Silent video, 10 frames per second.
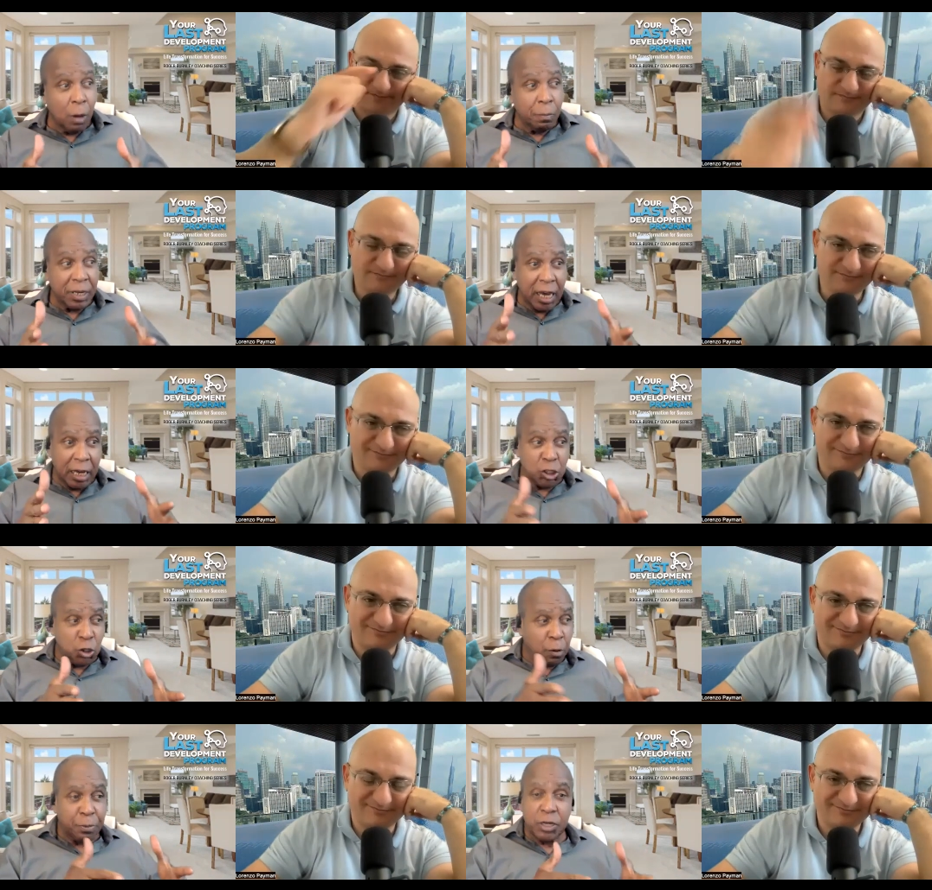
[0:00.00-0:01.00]
Speaker 1: because you
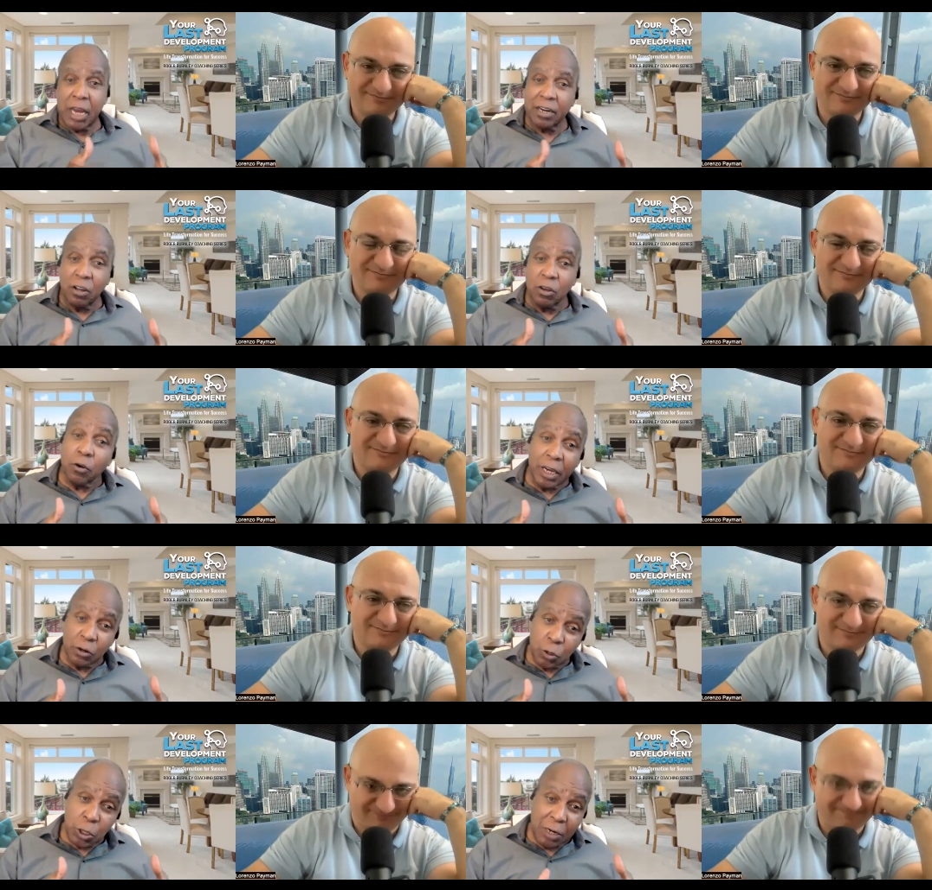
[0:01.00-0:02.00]
are protecting your
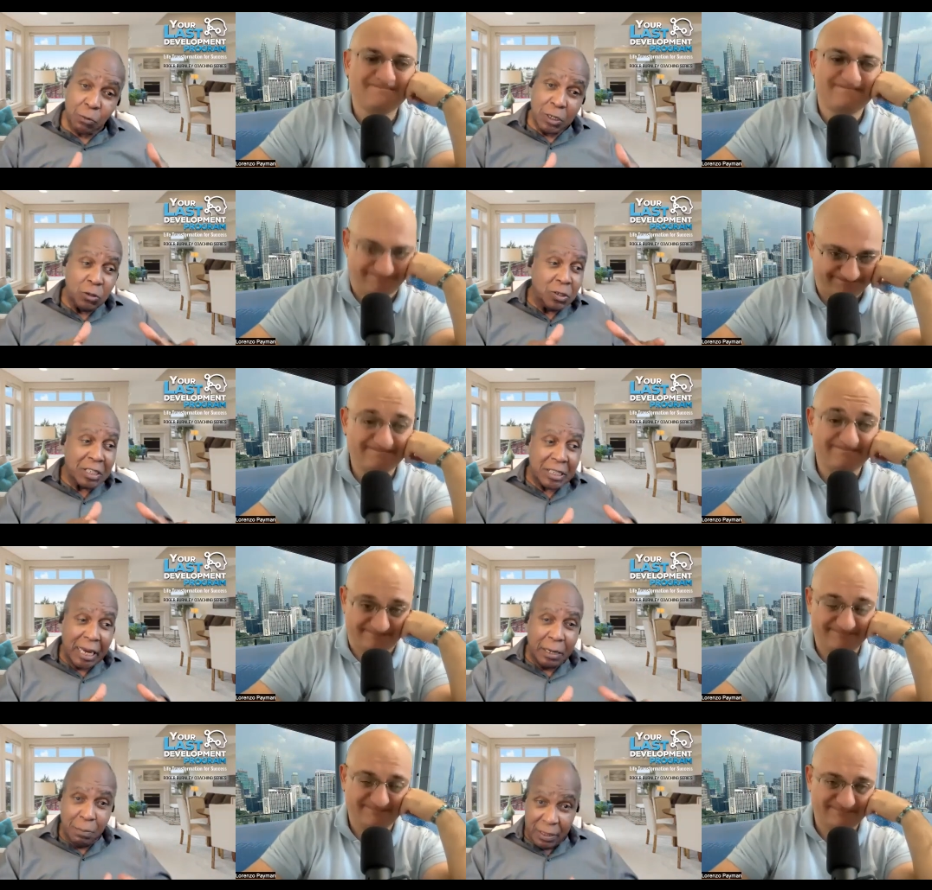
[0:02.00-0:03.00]
energy. When you
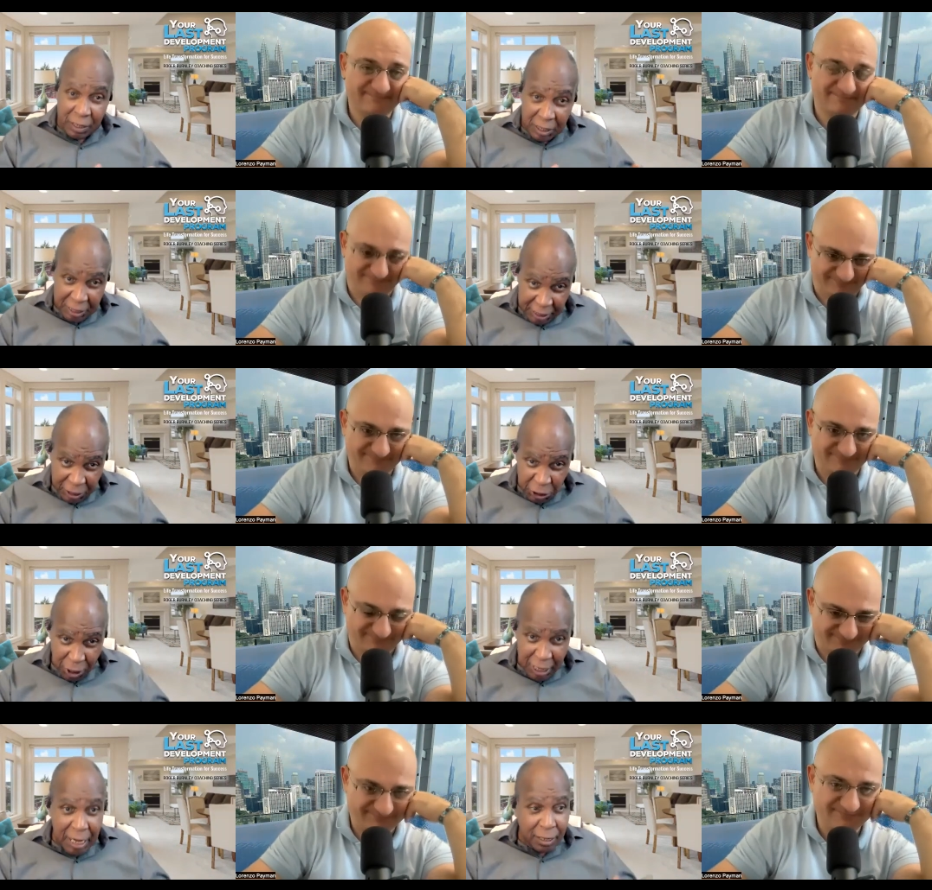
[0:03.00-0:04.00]
made the decision
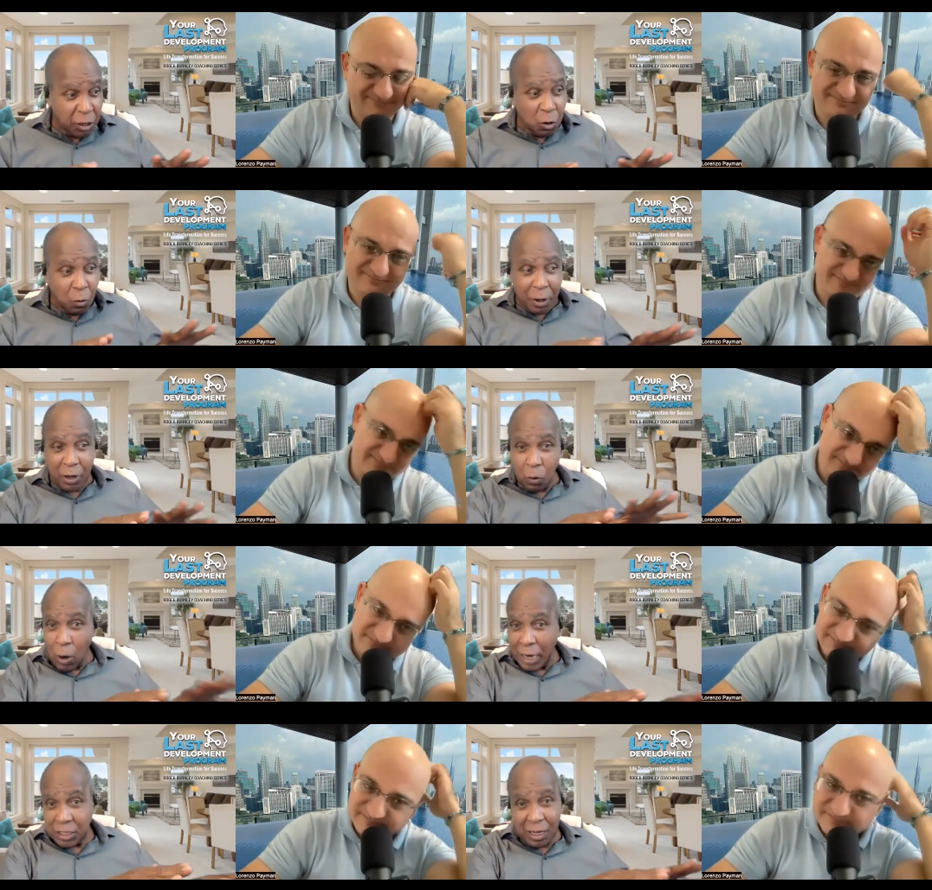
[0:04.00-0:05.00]
that you weren't going to
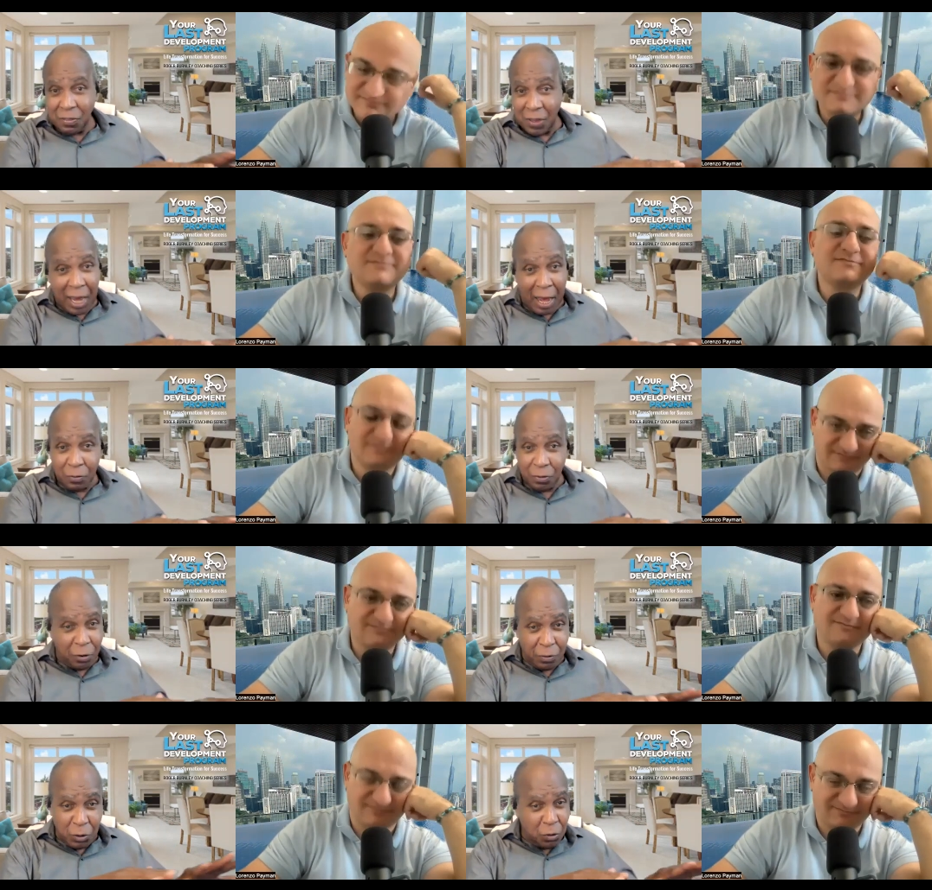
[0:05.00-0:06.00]
watch anything out there in
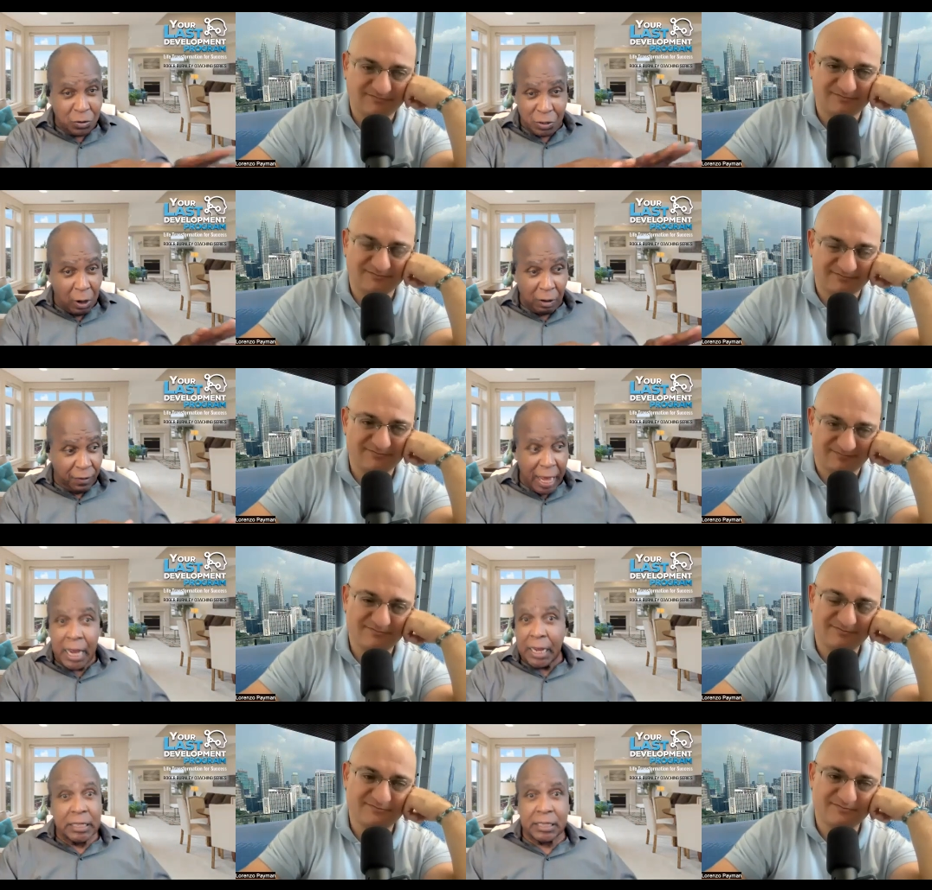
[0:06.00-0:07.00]
the news and all of that,
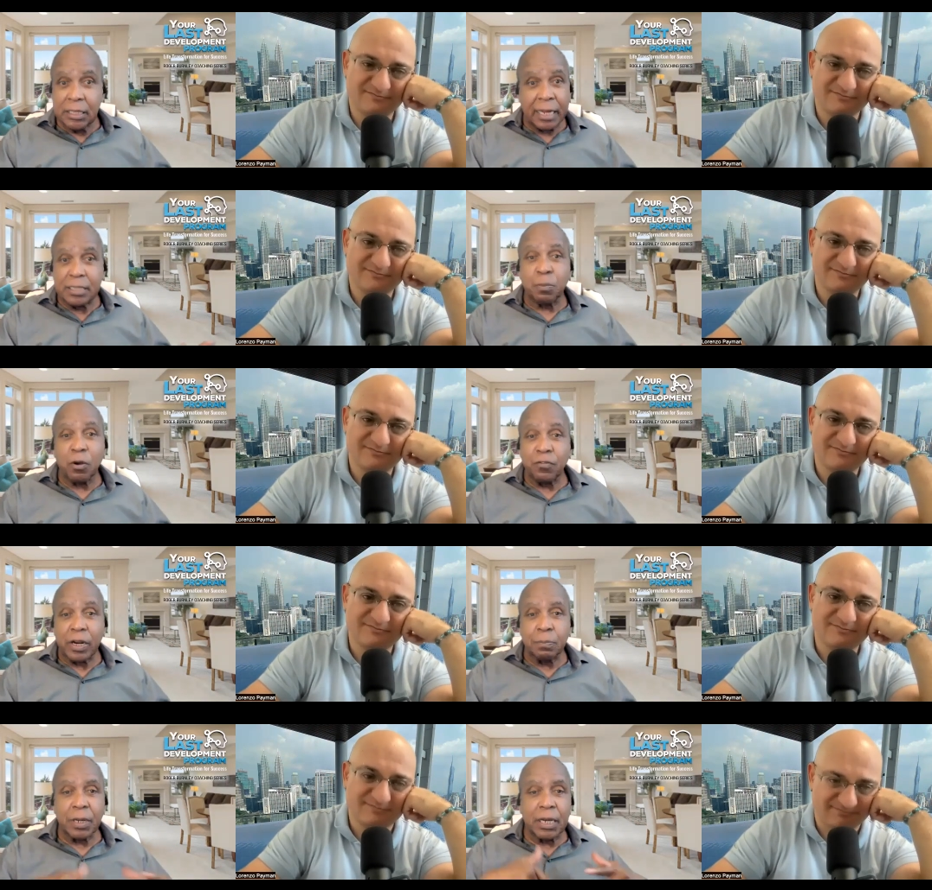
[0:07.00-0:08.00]
that's
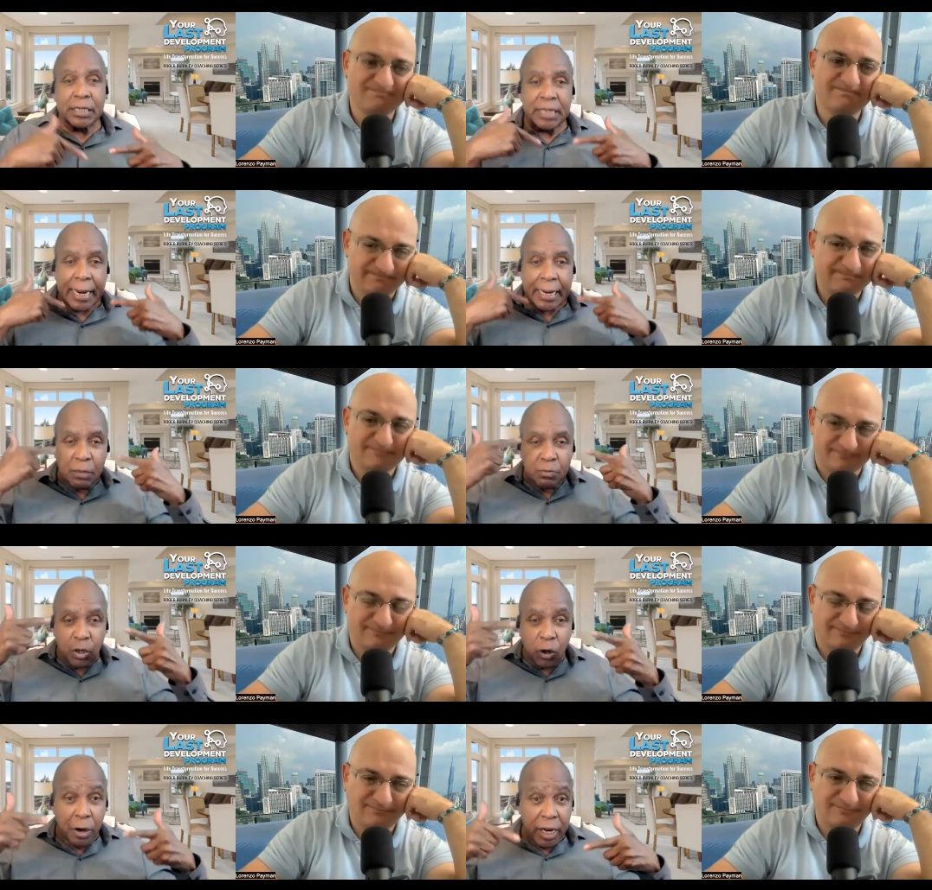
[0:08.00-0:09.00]
perfect, because that keeps
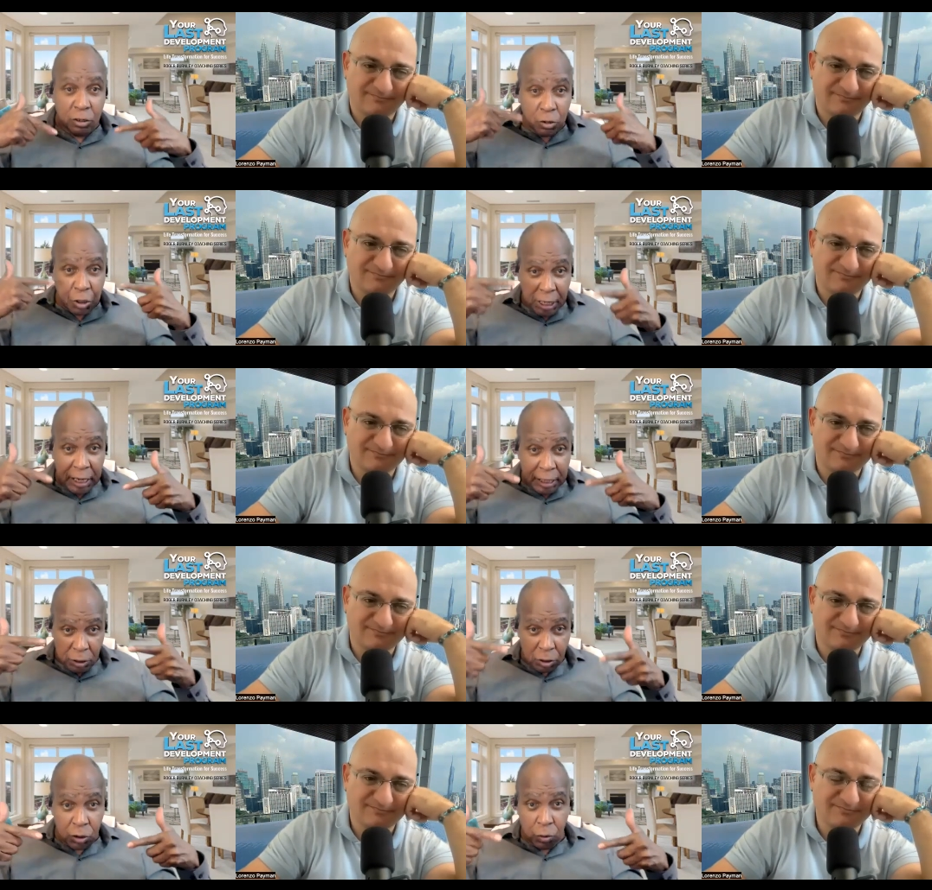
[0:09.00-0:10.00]
your energy
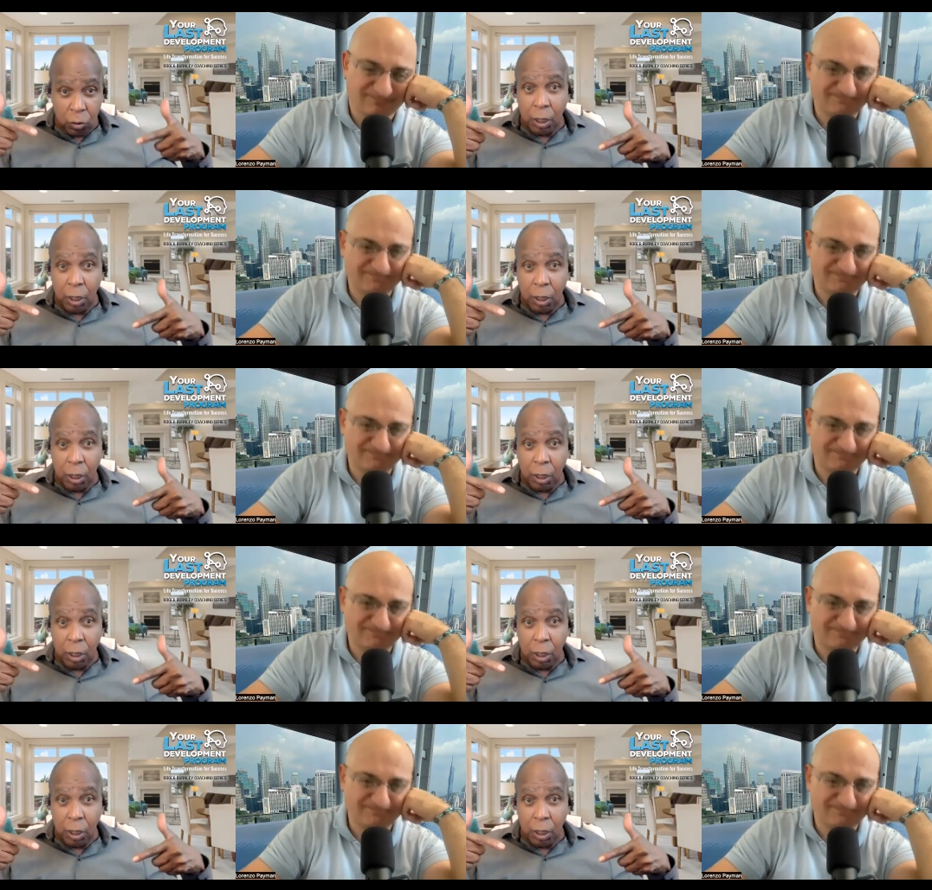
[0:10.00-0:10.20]
into